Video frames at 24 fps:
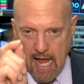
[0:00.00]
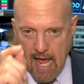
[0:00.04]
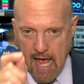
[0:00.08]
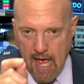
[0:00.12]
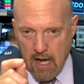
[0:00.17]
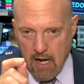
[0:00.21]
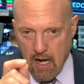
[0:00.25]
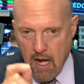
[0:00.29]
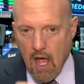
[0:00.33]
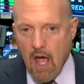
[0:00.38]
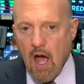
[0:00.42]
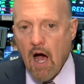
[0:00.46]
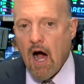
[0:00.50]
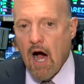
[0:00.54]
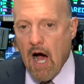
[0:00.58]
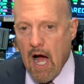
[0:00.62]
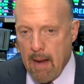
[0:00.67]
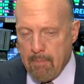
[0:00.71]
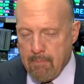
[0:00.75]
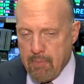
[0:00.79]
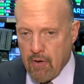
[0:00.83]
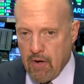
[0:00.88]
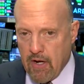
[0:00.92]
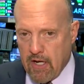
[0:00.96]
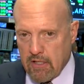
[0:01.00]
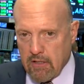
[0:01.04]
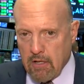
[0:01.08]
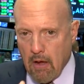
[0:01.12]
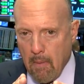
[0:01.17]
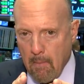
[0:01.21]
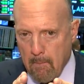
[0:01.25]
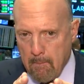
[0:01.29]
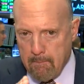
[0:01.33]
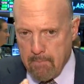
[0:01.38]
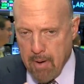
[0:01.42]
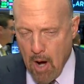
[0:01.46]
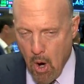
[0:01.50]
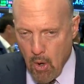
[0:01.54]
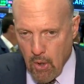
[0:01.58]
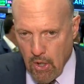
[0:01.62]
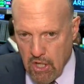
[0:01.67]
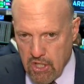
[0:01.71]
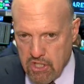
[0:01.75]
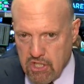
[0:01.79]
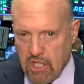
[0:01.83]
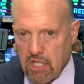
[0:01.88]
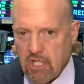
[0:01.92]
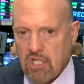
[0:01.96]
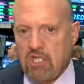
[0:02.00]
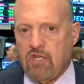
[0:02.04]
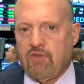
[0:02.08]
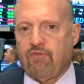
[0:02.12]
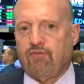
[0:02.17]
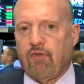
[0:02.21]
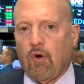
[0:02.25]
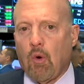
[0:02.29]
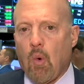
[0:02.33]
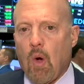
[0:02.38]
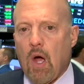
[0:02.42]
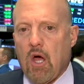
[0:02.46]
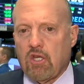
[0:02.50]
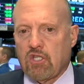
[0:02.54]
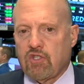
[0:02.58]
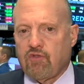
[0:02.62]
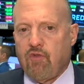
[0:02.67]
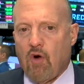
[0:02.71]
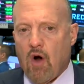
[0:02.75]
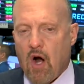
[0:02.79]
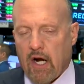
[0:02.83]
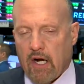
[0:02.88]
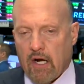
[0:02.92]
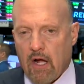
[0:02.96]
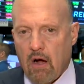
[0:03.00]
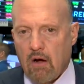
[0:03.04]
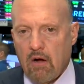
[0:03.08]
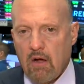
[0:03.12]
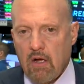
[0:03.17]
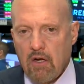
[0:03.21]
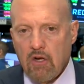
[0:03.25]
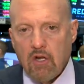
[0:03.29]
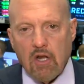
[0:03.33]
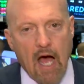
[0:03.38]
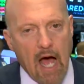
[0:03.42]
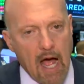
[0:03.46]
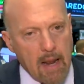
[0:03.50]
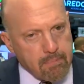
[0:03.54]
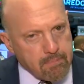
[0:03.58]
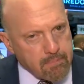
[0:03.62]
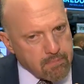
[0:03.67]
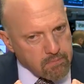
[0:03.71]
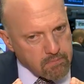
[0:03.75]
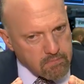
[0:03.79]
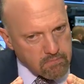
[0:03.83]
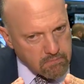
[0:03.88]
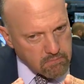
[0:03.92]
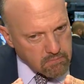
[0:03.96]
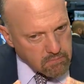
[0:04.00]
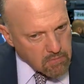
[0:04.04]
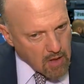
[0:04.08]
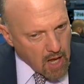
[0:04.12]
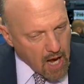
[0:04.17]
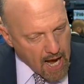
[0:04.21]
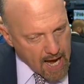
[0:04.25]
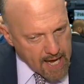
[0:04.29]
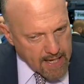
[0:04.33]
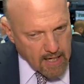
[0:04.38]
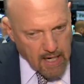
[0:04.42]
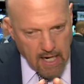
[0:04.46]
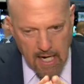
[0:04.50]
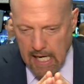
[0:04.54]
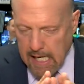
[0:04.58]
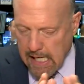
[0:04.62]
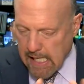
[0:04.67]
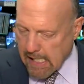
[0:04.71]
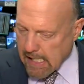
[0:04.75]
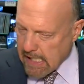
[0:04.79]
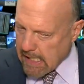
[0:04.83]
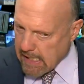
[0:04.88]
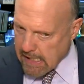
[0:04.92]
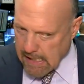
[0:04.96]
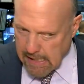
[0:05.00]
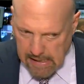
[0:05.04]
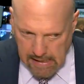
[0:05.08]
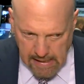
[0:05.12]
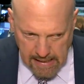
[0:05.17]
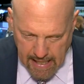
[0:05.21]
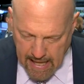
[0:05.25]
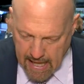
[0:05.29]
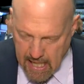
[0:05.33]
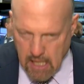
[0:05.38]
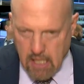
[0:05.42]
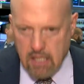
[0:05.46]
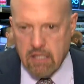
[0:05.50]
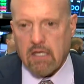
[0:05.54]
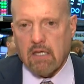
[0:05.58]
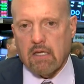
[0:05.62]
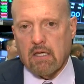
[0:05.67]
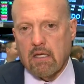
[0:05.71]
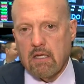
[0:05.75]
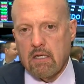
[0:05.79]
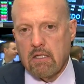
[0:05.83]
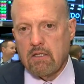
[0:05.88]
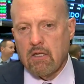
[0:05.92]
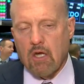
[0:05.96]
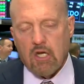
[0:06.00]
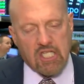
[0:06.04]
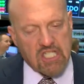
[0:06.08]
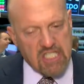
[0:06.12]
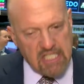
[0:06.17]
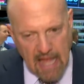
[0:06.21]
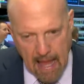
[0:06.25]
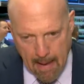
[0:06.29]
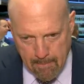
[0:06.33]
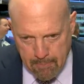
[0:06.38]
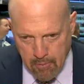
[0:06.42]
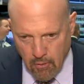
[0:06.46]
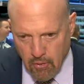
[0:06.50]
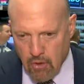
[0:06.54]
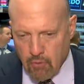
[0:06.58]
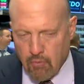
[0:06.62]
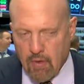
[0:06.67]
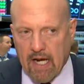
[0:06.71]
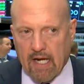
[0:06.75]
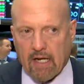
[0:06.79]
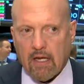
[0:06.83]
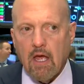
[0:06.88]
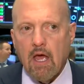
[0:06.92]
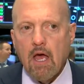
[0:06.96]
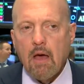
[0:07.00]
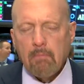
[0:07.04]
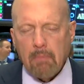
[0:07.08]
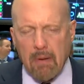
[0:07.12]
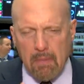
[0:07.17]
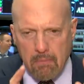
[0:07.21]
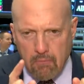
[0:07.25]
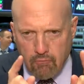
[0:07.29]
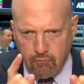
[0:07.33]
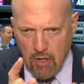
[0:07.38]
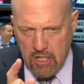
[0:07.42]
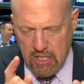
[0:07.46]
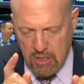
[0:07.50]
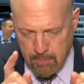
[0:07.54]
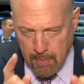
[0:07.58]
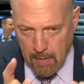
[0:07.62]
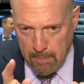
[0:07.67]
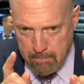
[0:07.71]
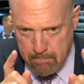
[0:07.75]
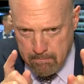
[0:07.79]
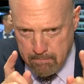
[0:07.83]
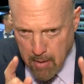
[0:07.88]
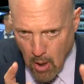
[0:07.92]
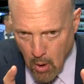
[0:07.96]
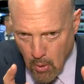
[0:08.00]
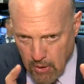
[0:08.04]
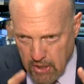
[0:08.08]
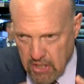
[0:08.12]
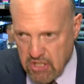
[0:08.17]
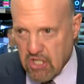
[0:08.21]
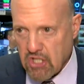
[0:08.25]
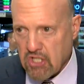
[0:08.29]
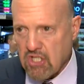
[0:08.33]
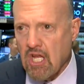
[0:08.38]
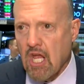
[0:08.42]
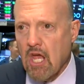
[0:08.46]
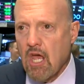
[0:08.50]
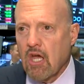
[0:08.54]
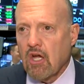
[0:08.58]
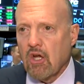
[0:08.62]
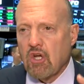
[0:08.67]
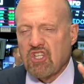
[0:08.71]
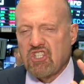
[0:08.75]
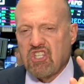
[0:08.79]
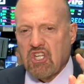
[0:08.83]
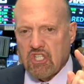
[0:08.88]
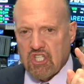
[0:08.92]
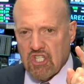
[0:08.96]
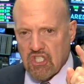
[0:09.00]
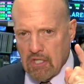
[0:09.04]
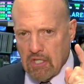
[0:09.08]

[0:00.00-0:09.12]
N. I predict bonuses for Wells Fargo, not not uh, anything, not slap on the wrist, but wrist, but bonuses, because this